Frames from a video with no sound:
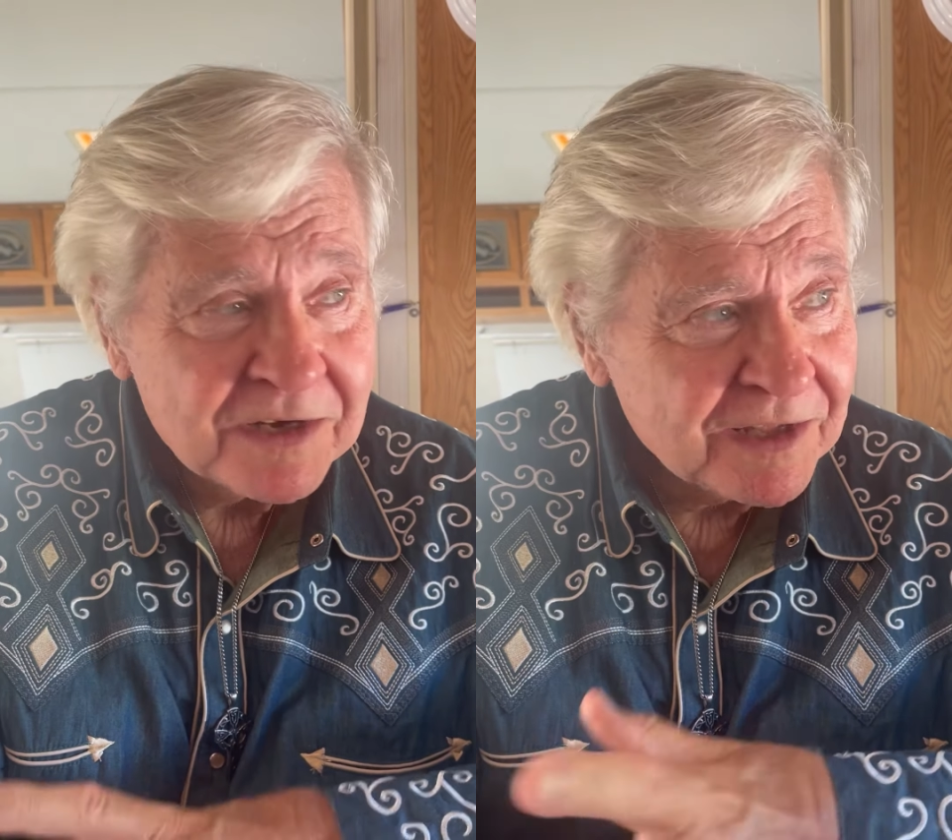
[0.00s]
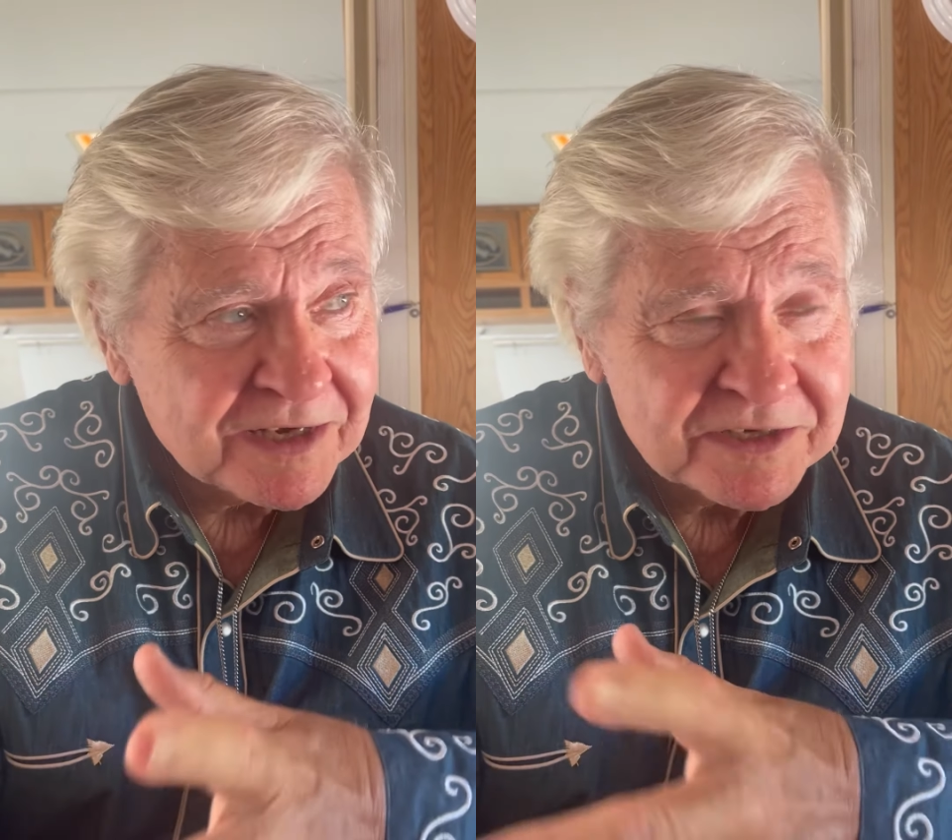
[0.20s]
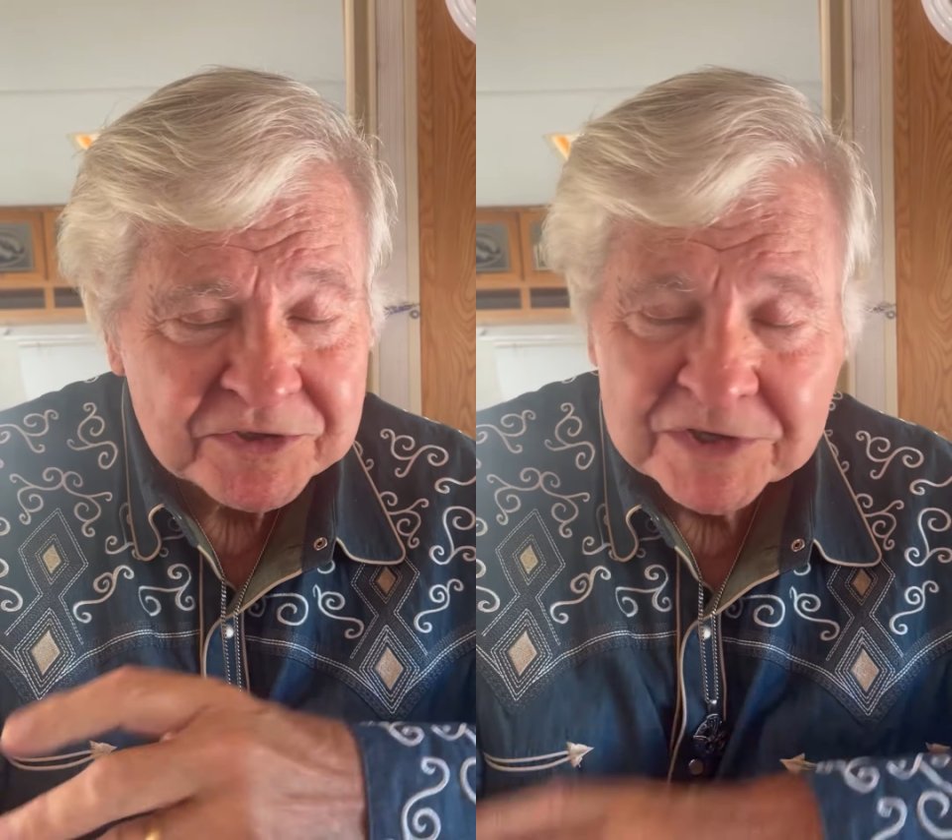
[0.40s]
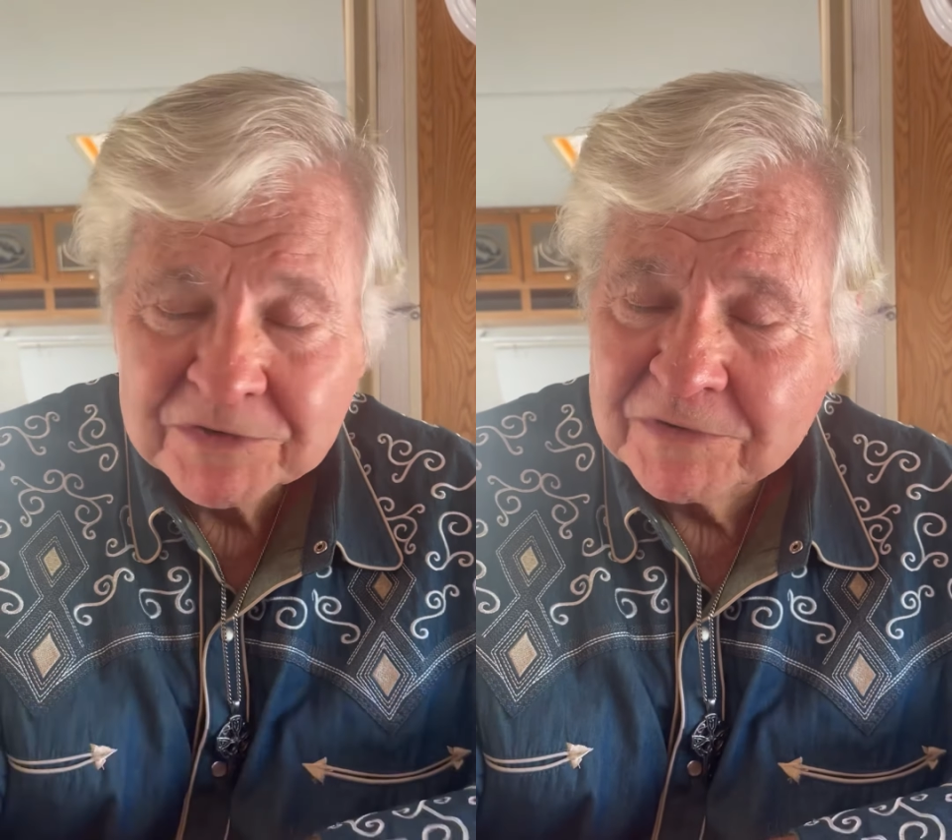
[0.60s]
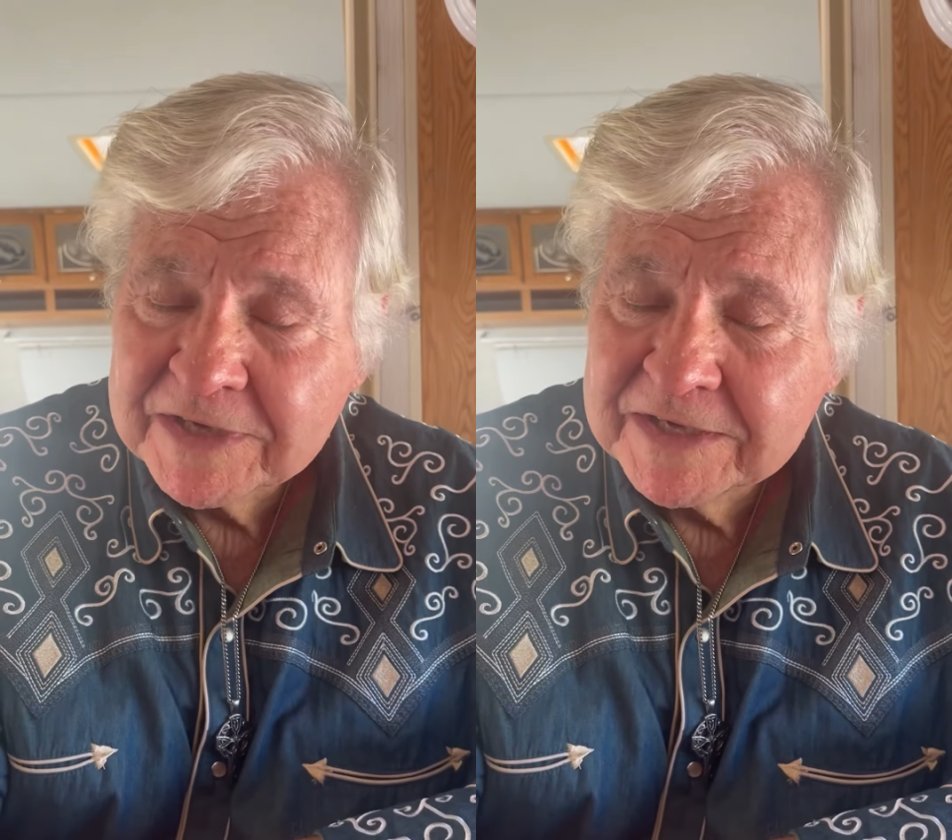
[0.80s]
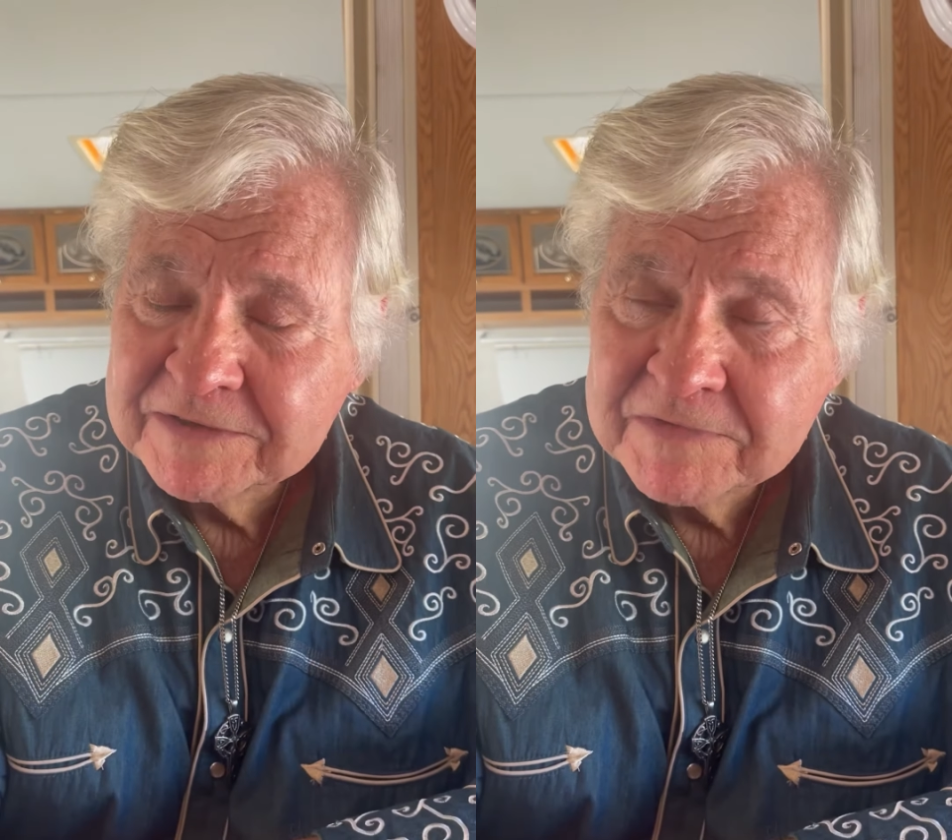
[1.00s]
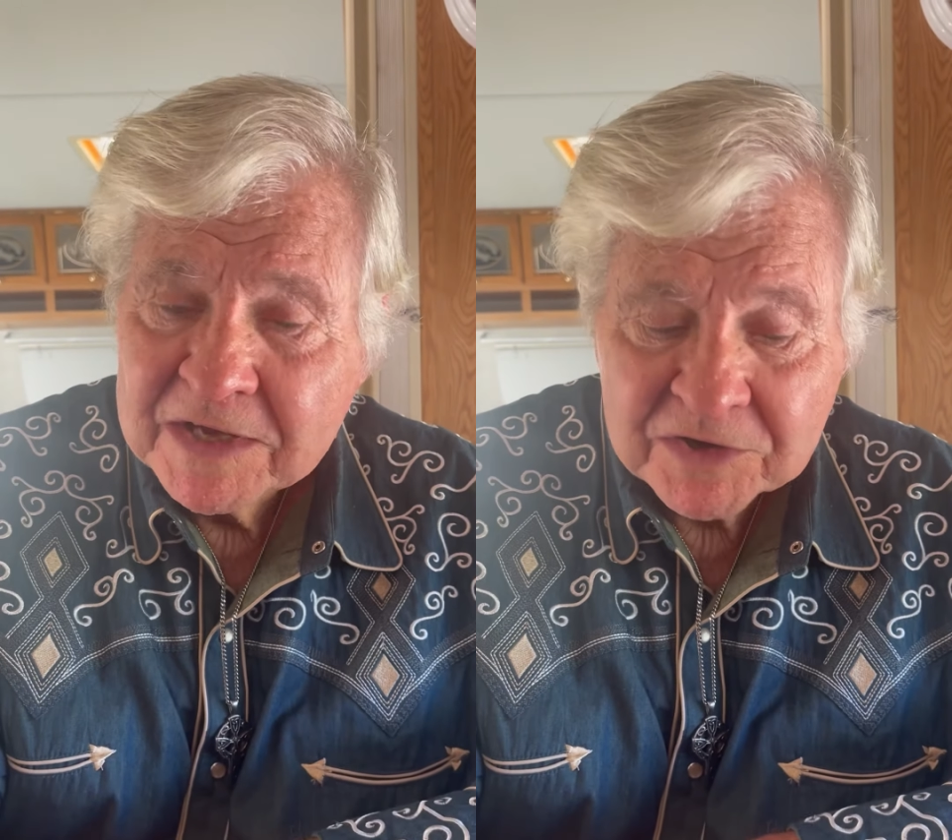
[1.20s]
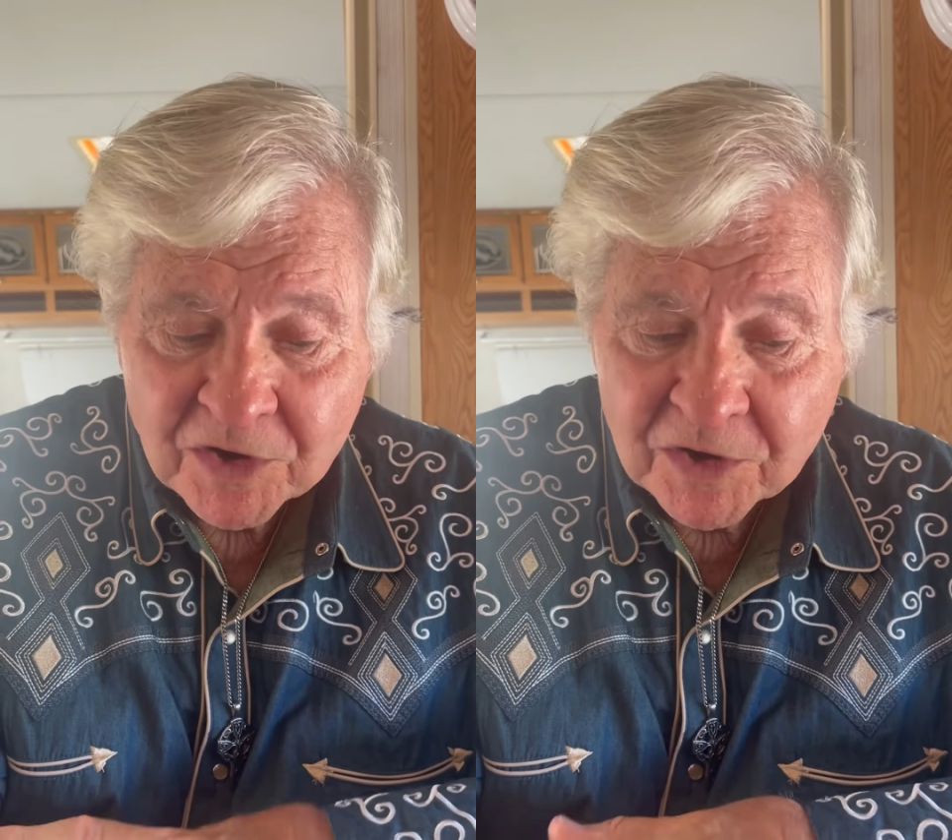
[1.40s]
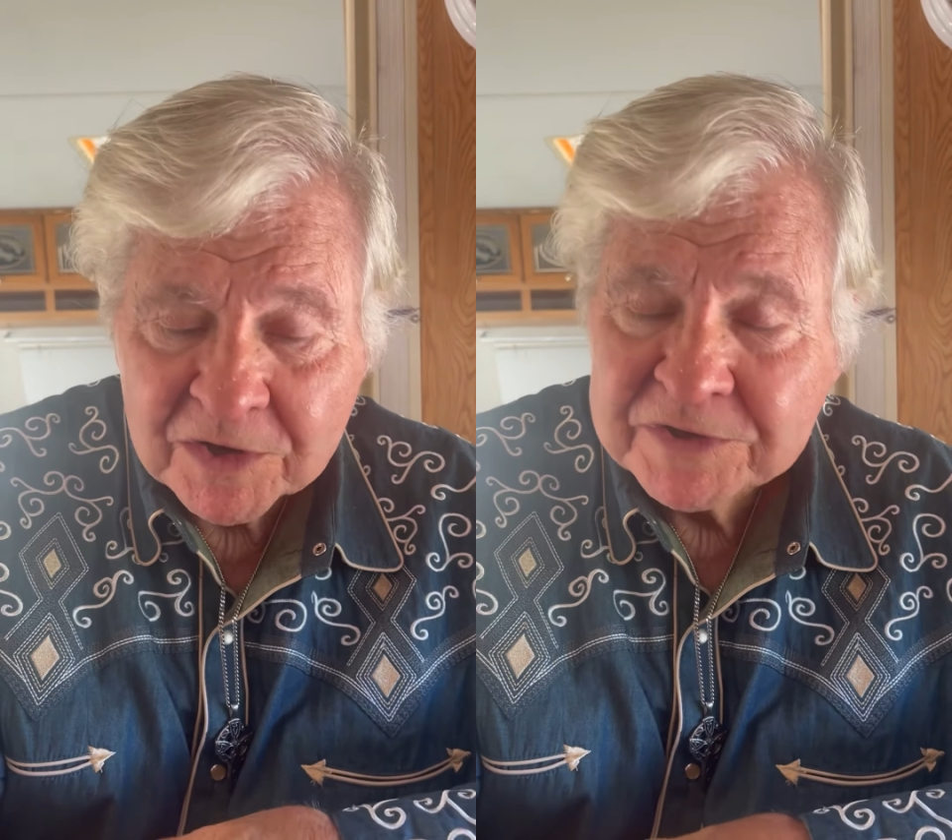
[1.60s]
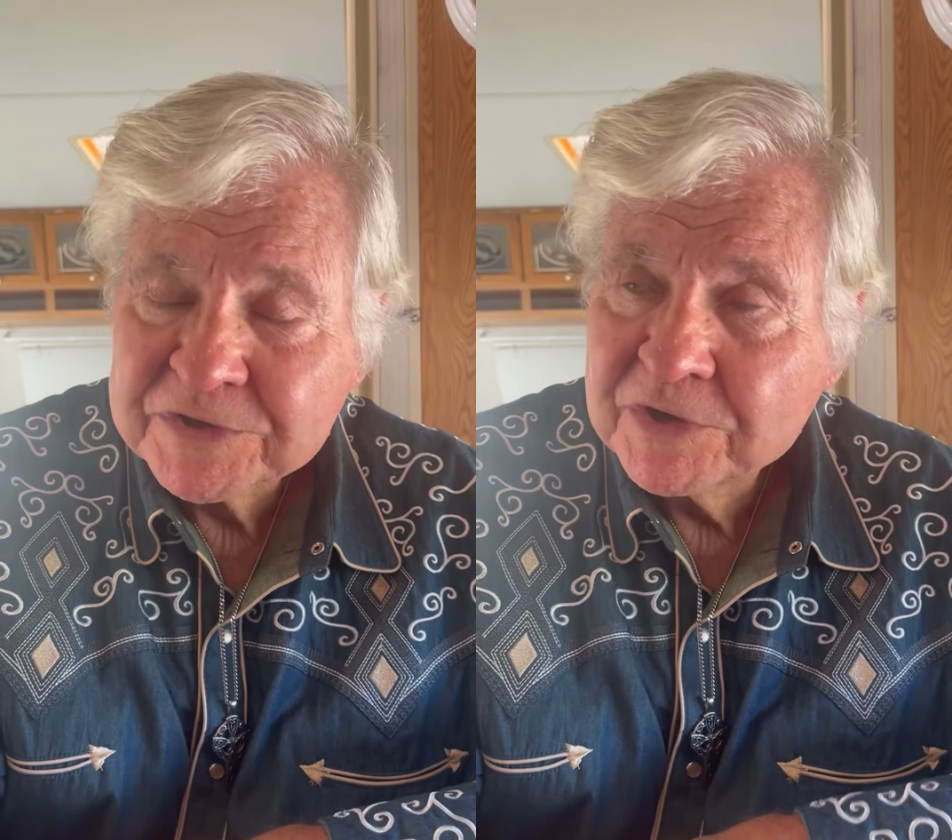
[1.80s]
A lot of General Lee
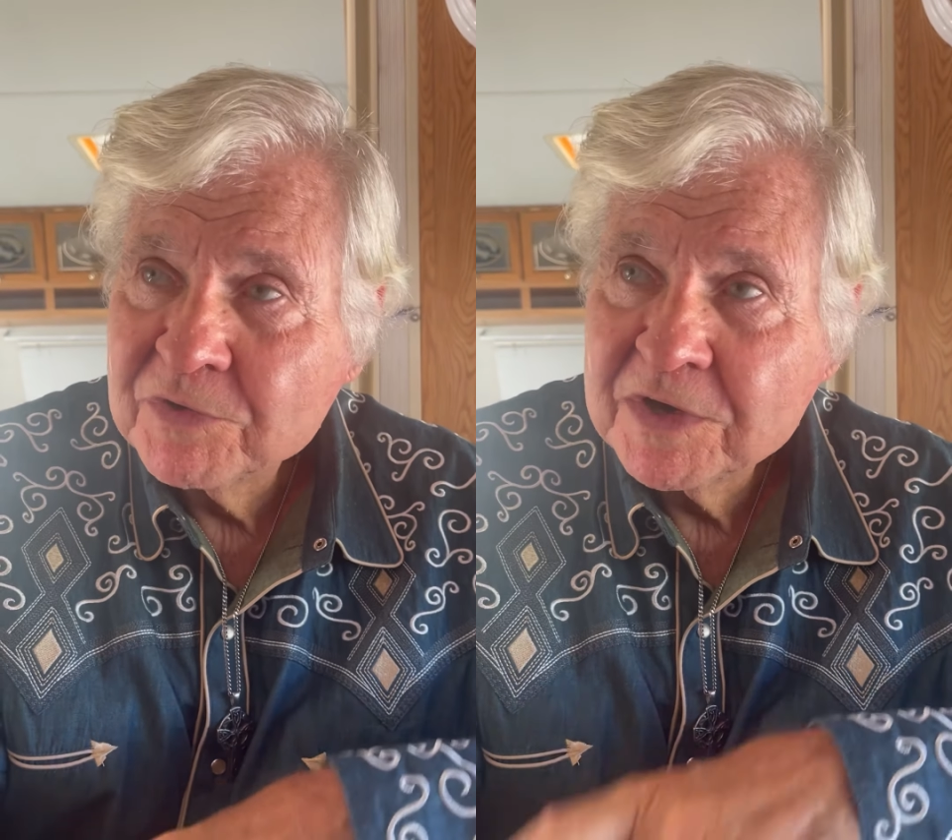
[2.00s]
cars show